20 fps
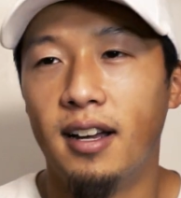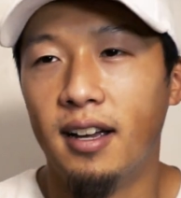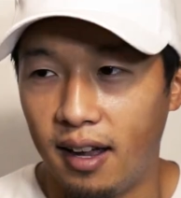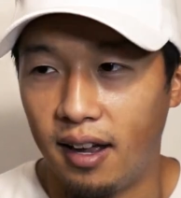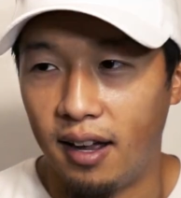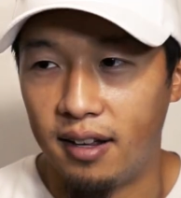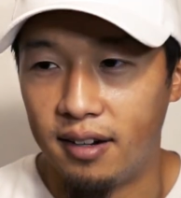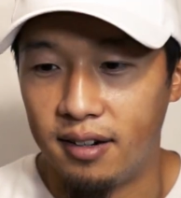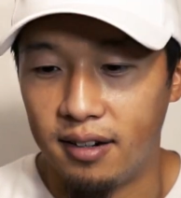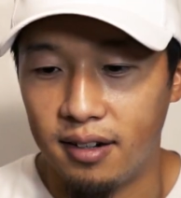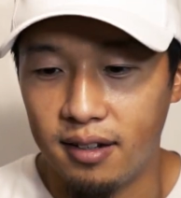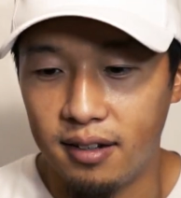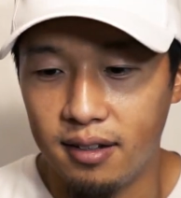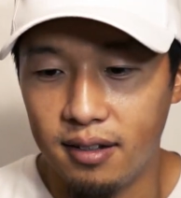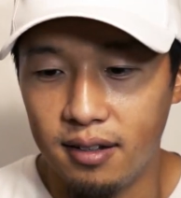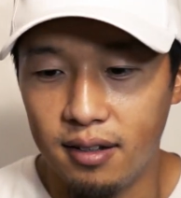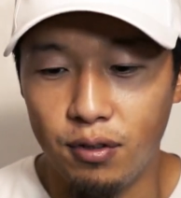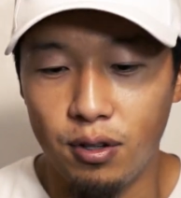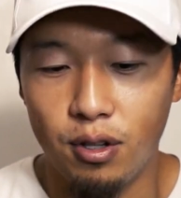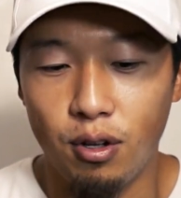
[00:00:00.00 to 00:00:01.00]
And
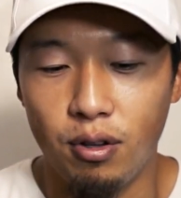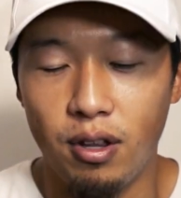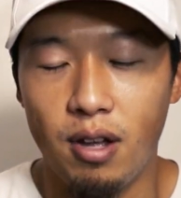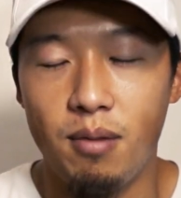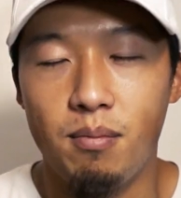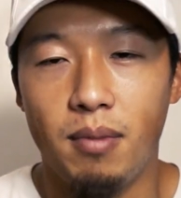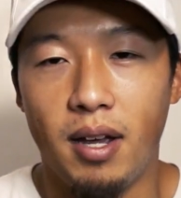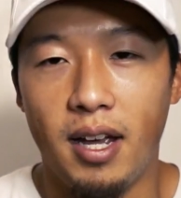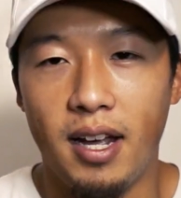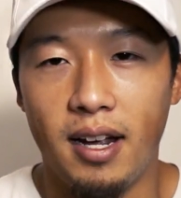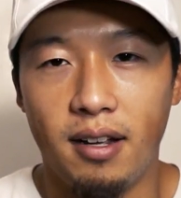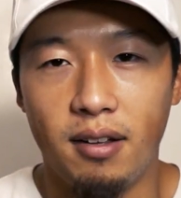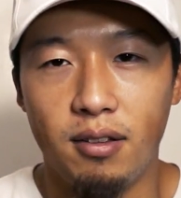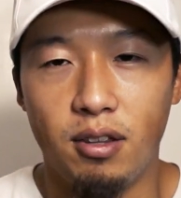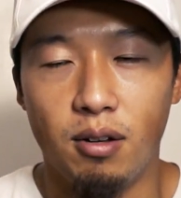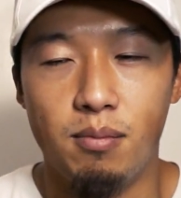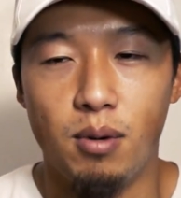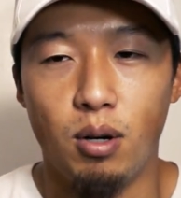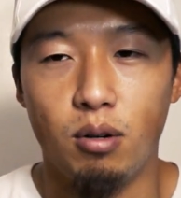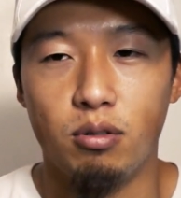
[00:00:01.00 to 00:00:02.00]
even though they make
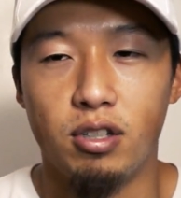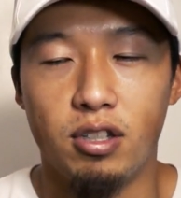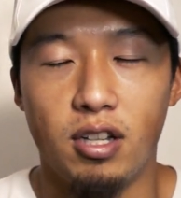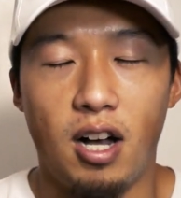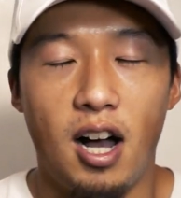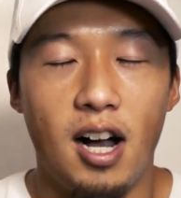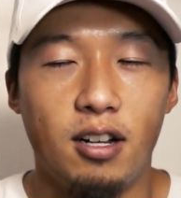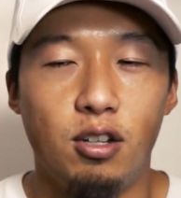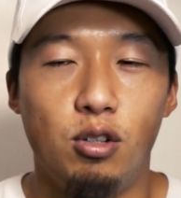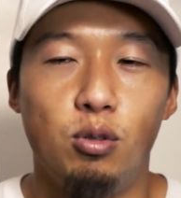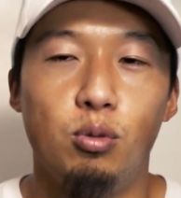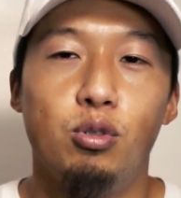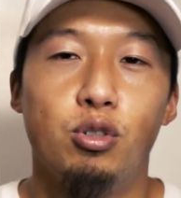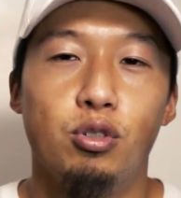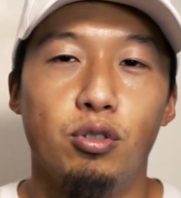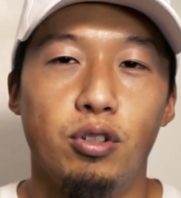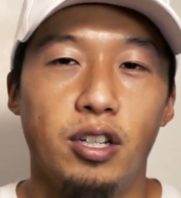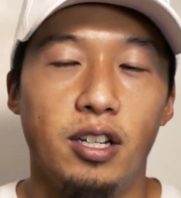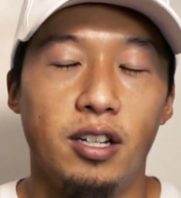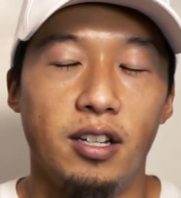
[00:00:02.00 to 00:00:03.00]
the most stock
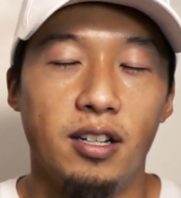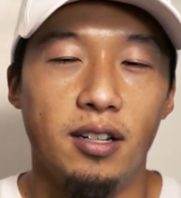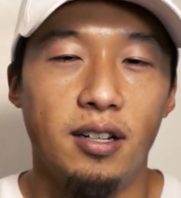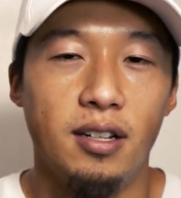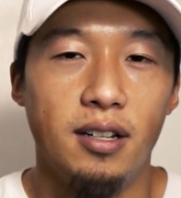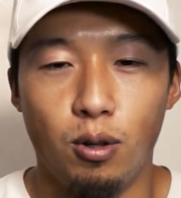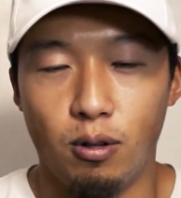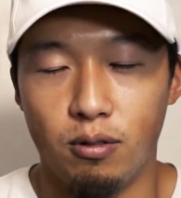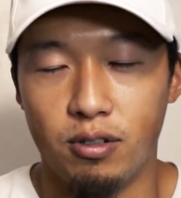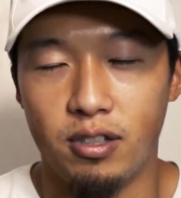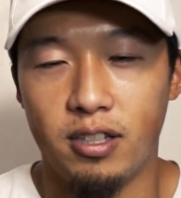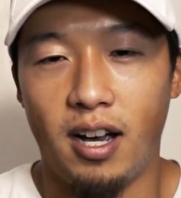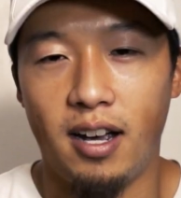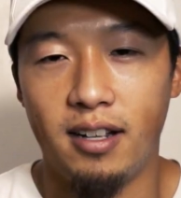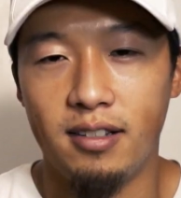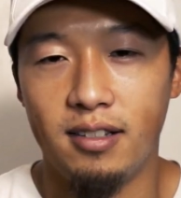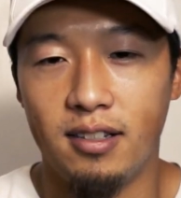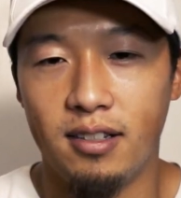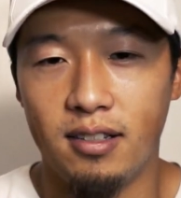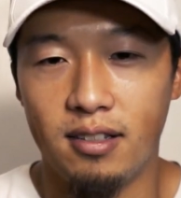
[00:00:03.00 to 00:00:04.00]
usually for those
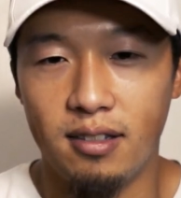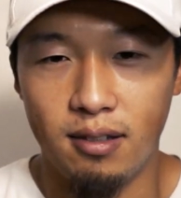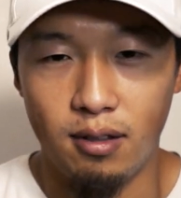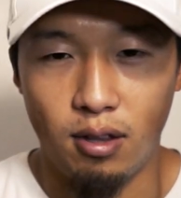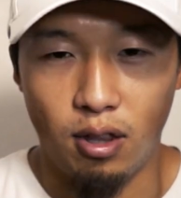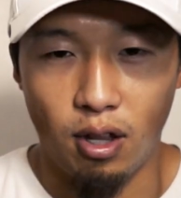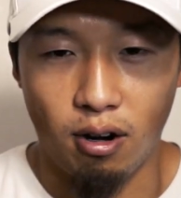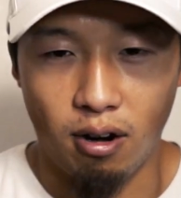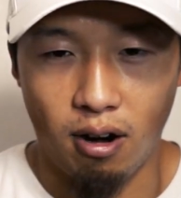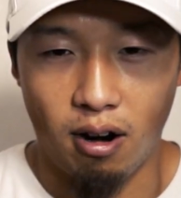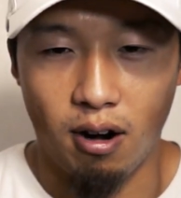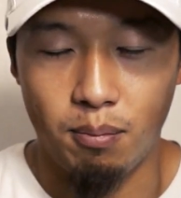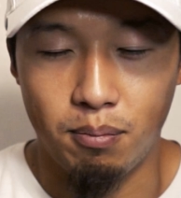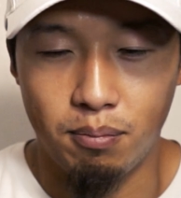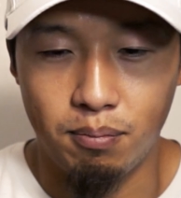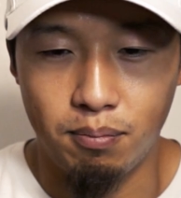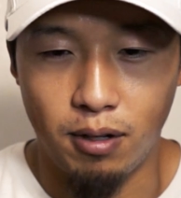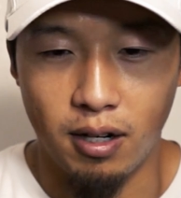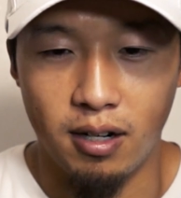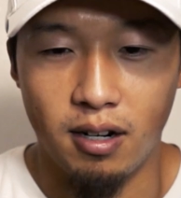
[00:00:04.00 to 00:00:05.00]
sizes, there
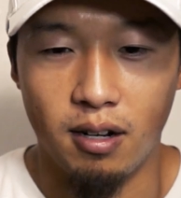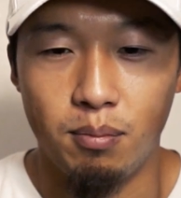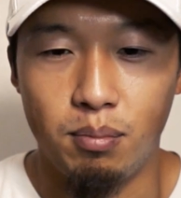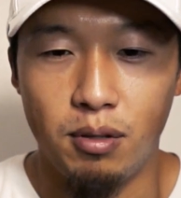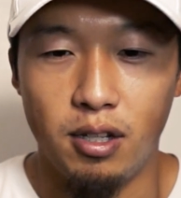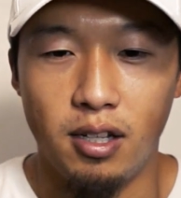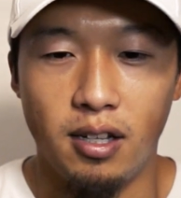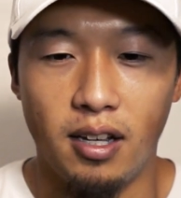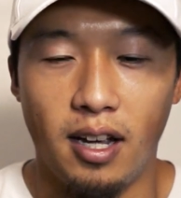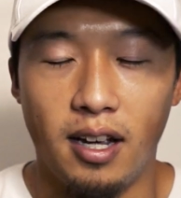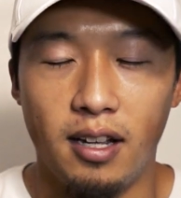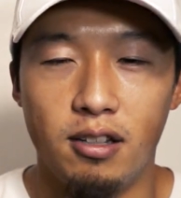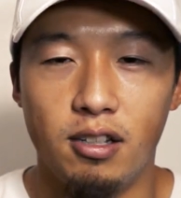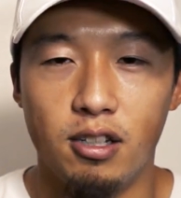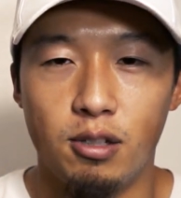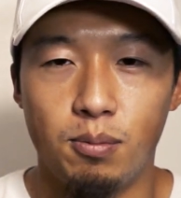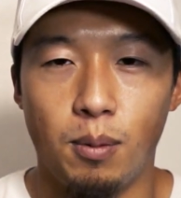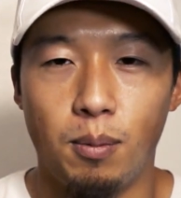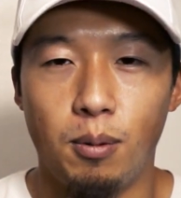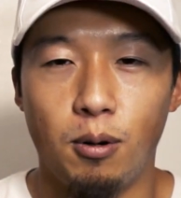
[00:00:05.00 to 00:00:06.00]
are gonna be a
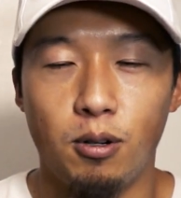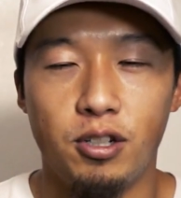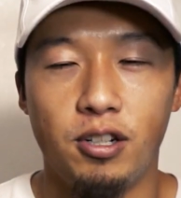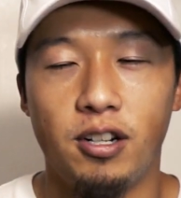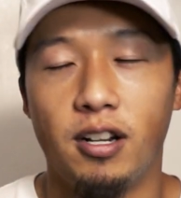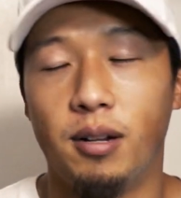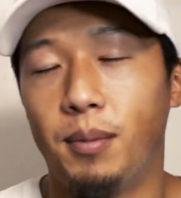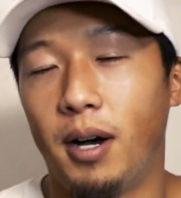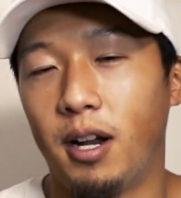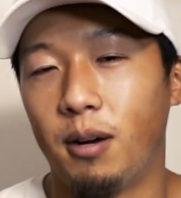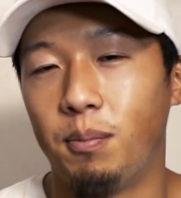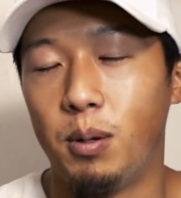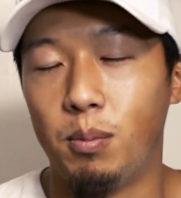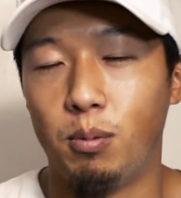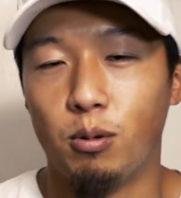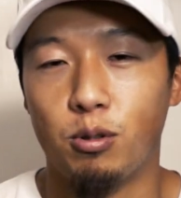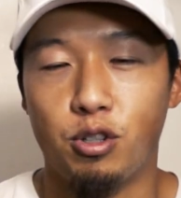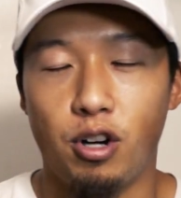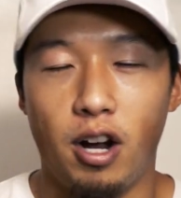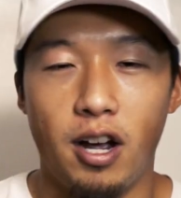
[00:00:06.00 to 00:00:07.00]
disproportionate amount of
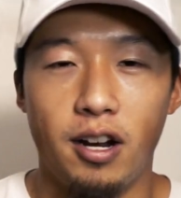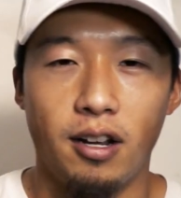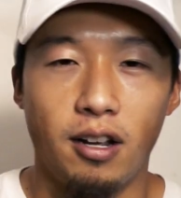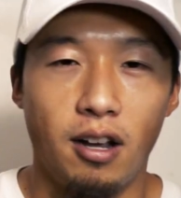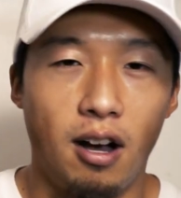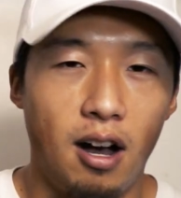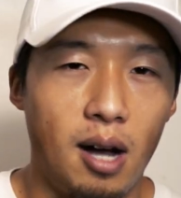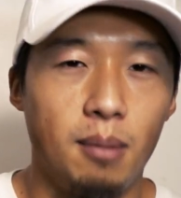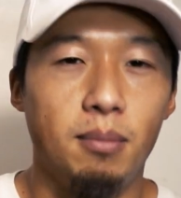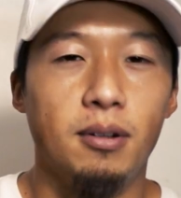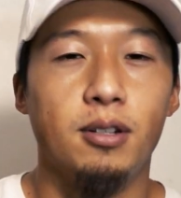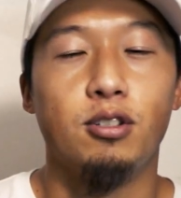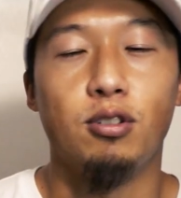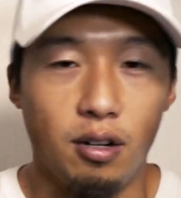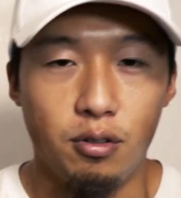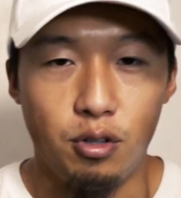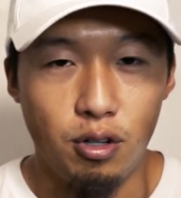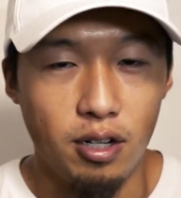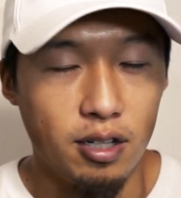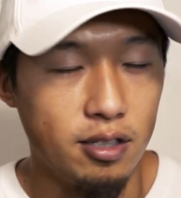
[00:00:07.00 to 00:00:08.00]
people trying to cop.
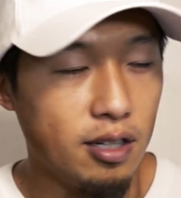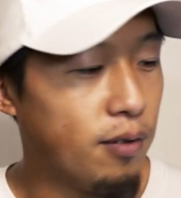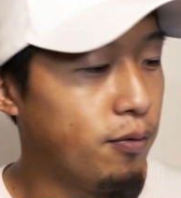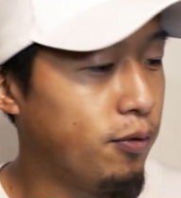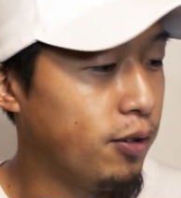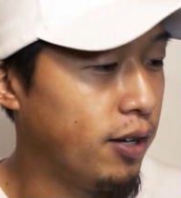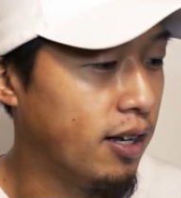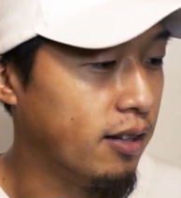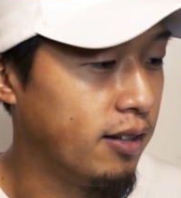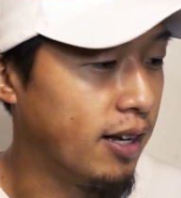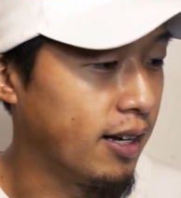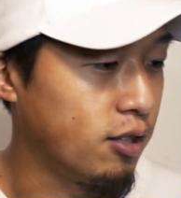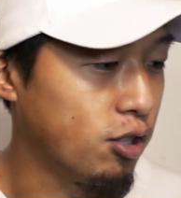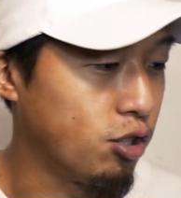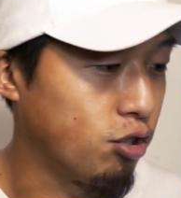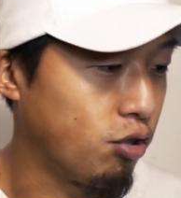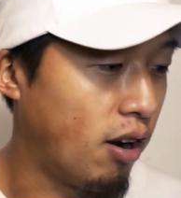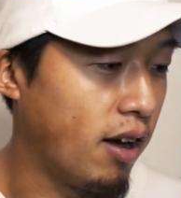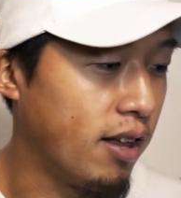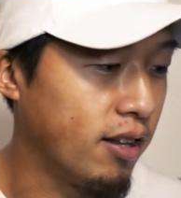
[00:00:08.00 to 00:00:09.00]
You know, you could definitely
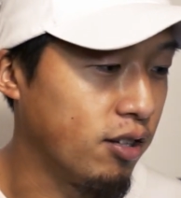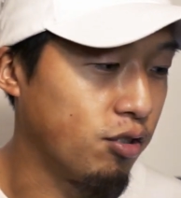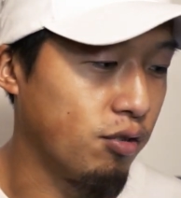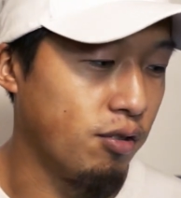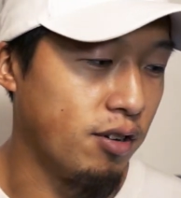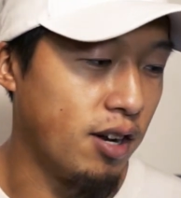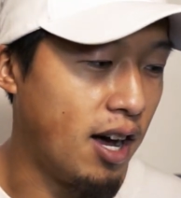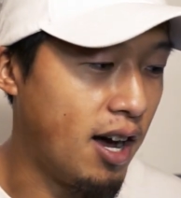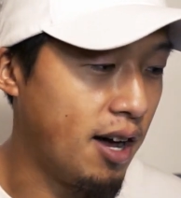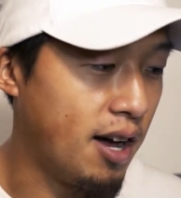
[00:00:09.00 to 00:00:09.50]
elect to try this or